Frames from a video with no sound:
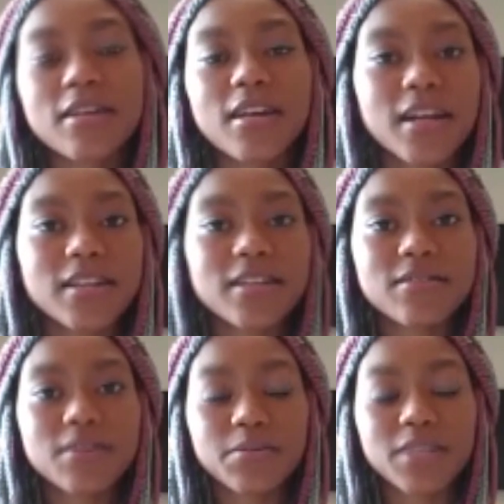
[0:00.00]
that I needed
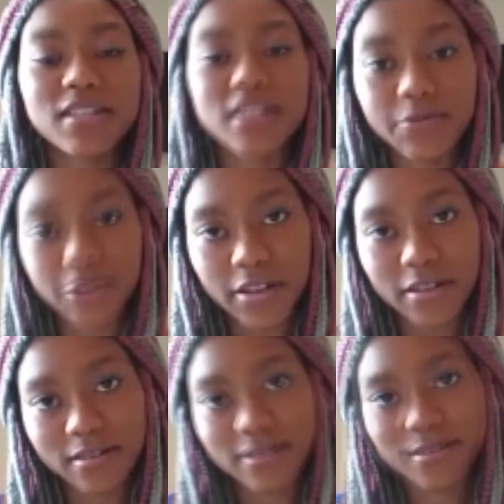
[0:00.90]
something different.
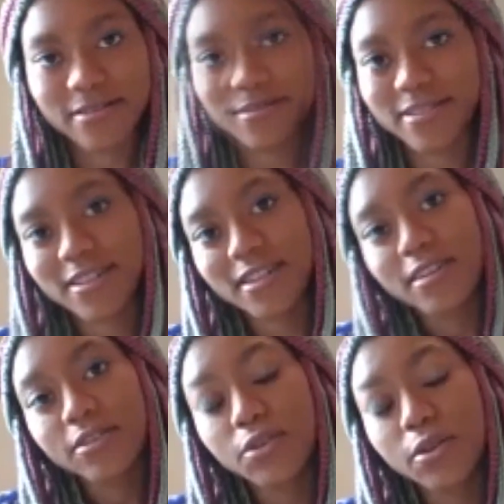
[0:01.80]

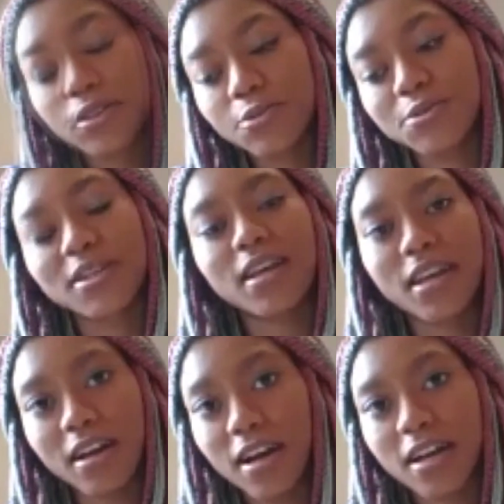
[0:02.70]
So I used
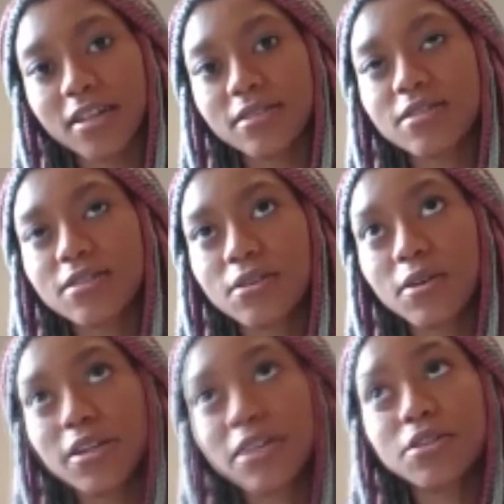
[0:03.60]
AI
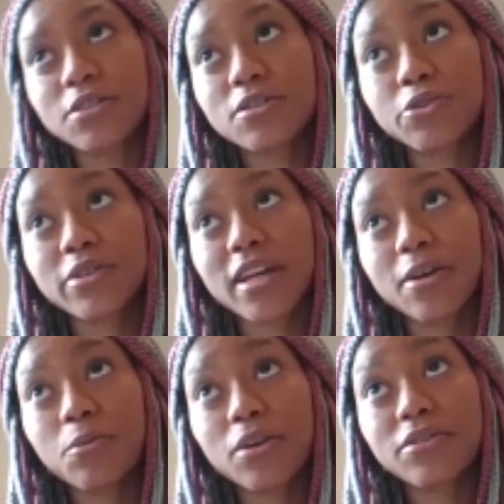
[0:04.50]
so I could
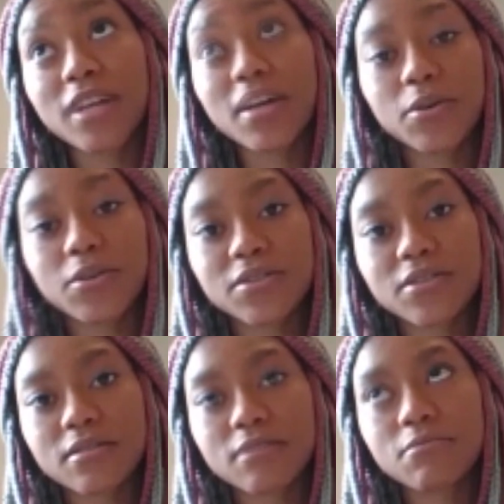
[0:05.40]
create one that
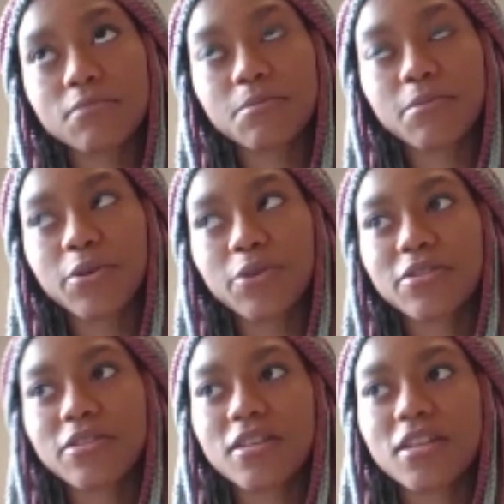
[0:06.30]
was
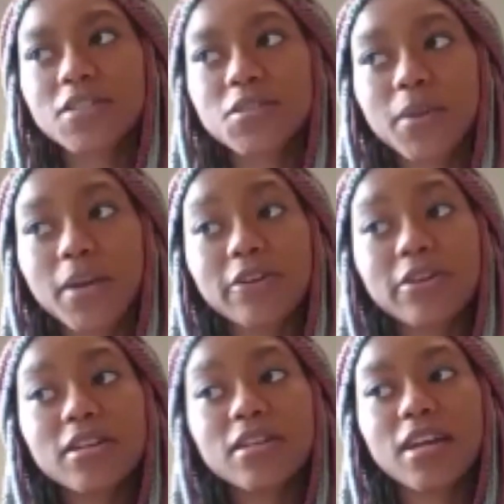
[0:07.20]
both
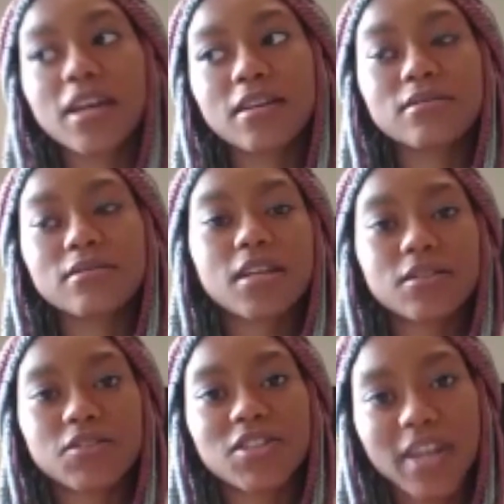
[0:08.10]
inspiring and that
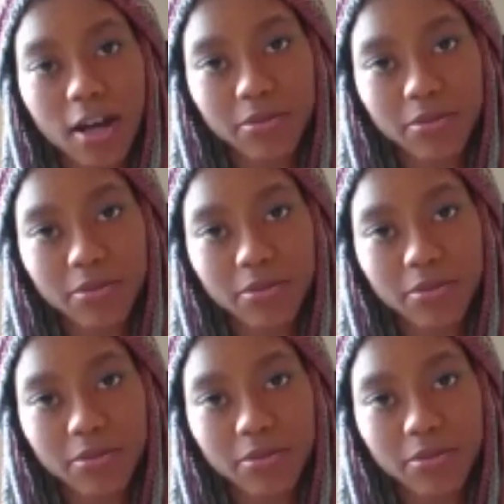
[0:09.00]
stood out the